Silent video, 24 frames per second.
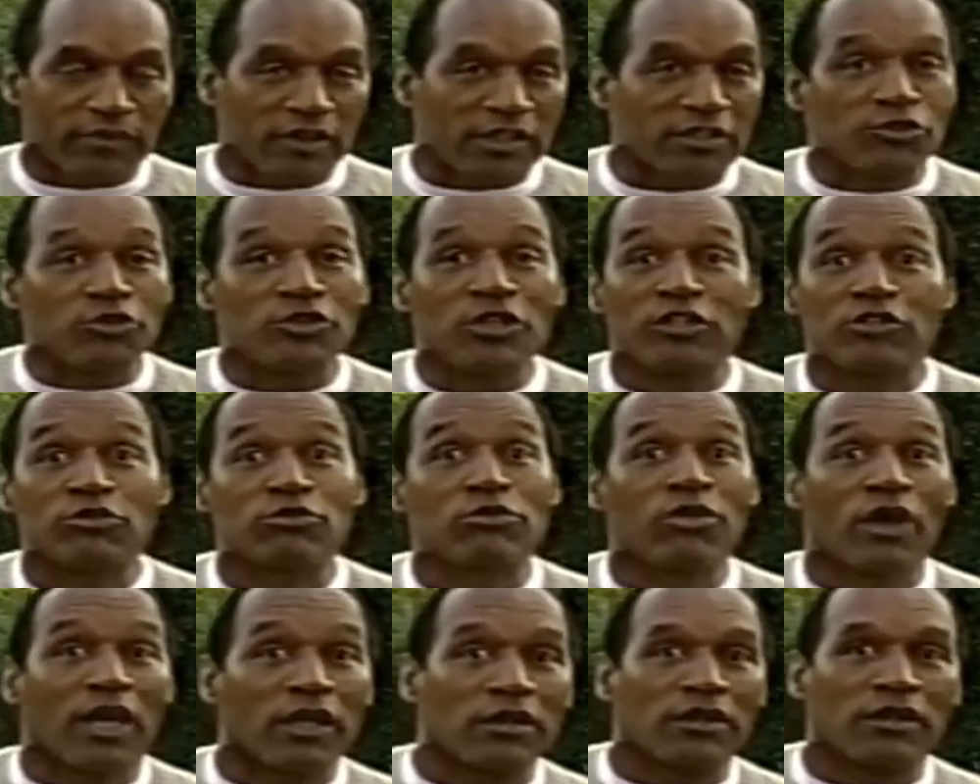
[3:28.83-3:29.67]
this
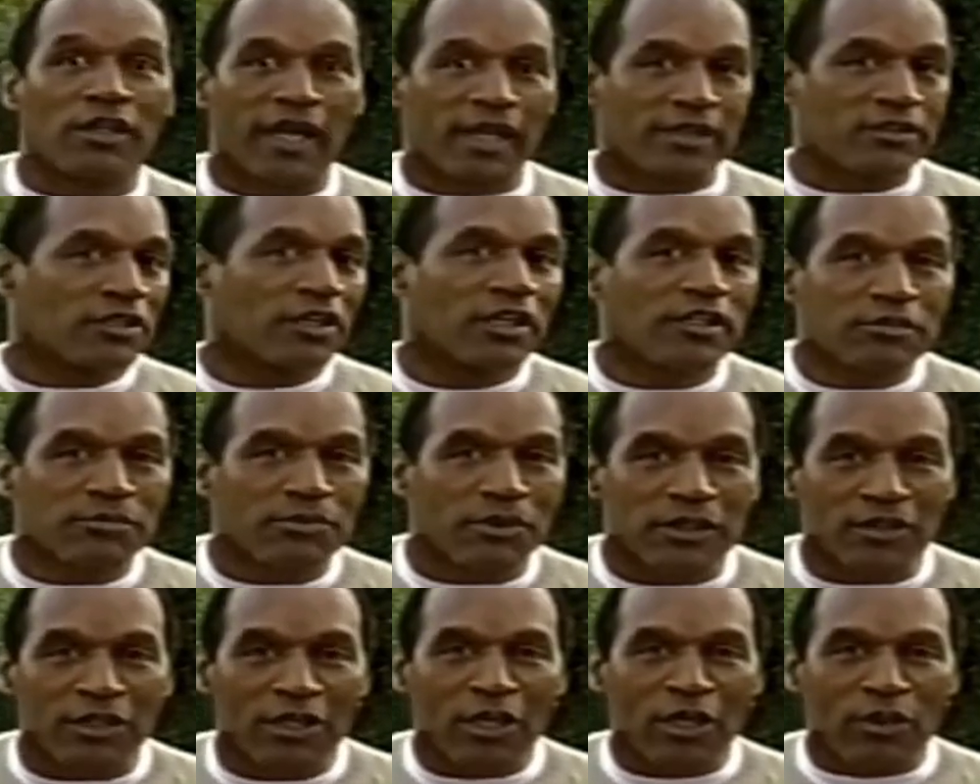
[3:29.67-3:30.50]
disgruntled
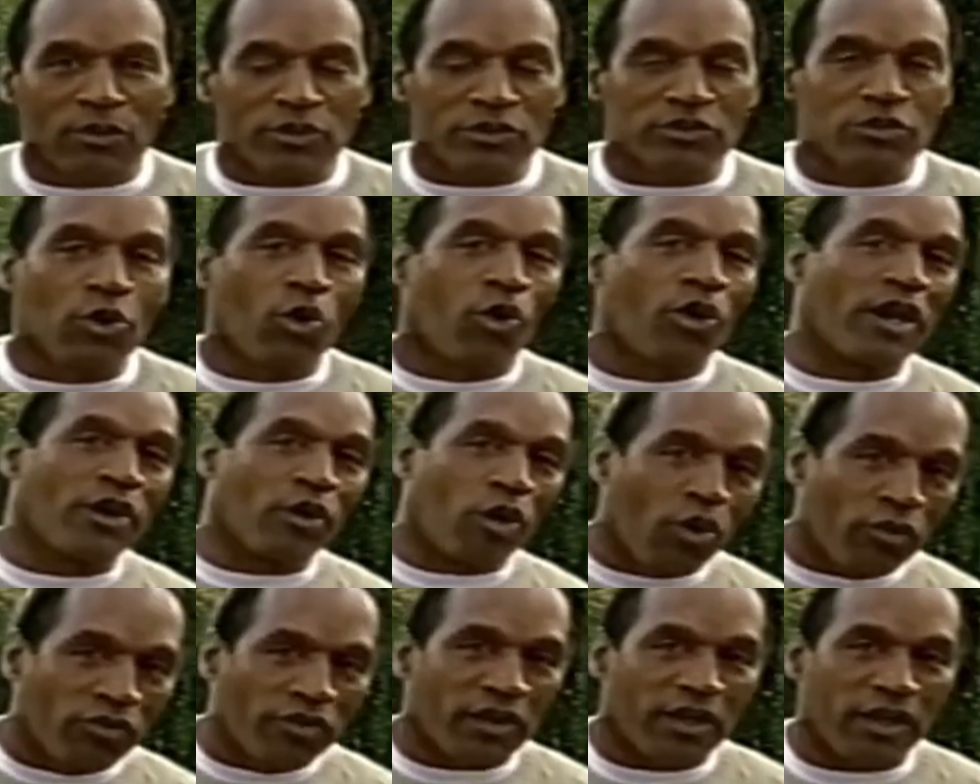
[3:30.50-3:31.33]
ex-husband was
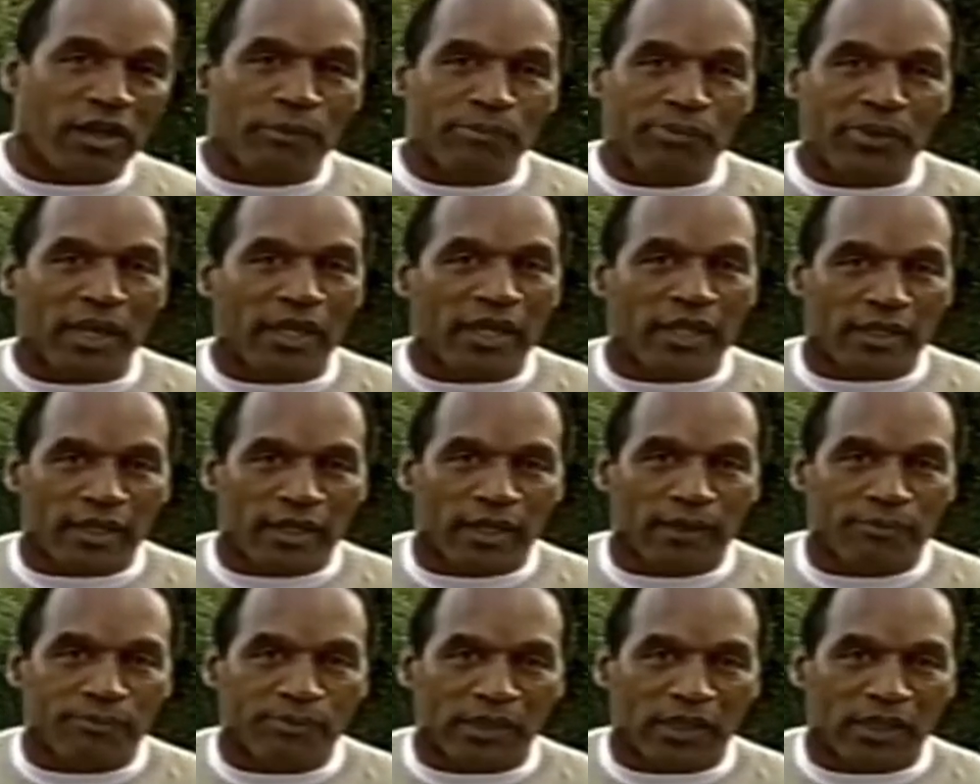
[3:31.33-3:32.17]
going over there picking
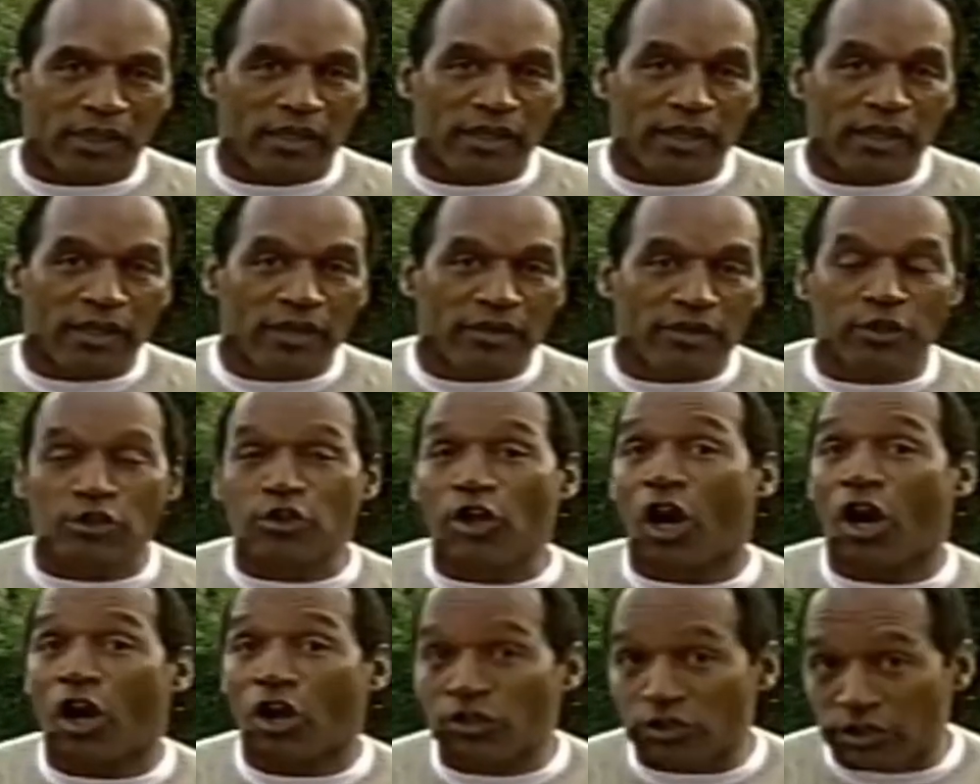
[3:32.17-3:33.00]
up the
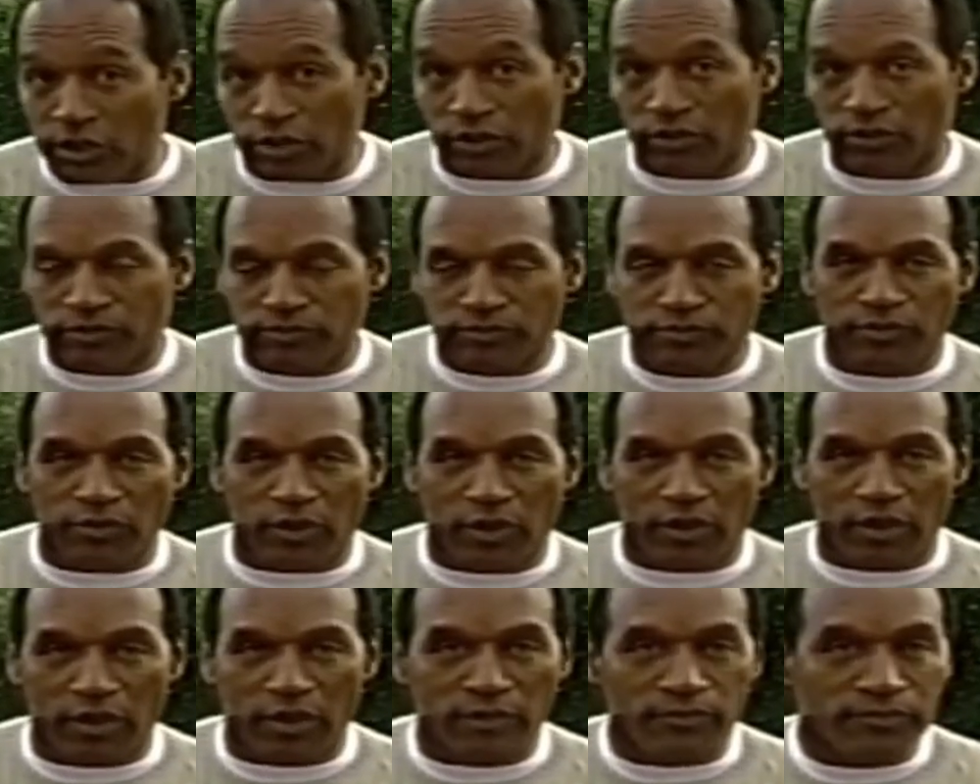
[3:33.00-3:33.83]
dog do
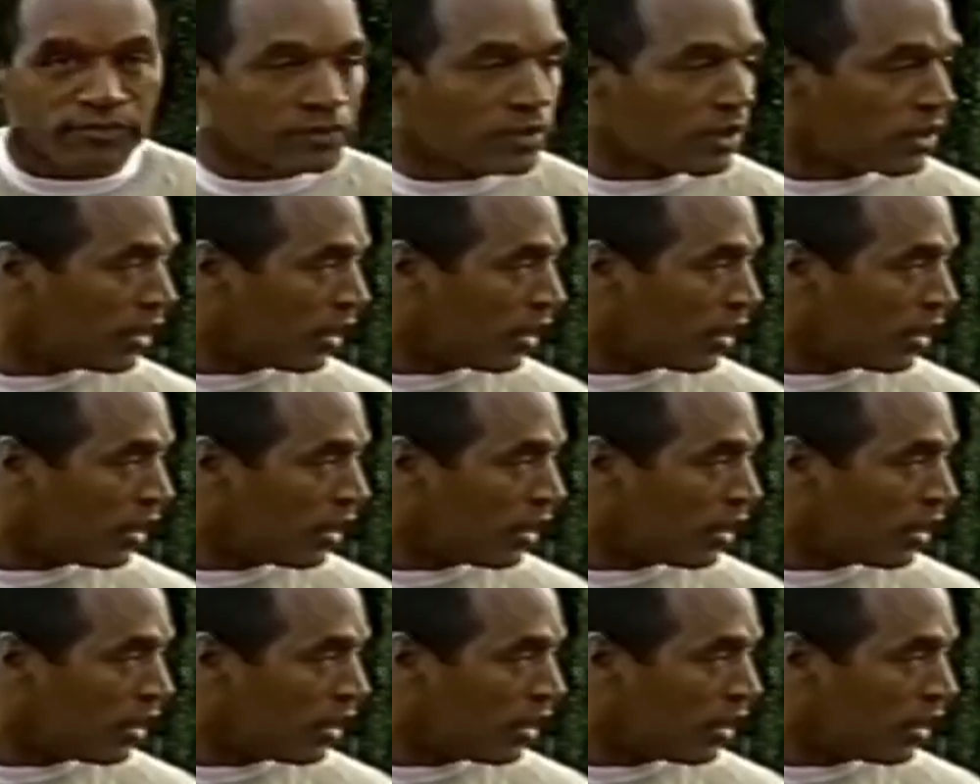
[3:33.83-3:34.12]
for her.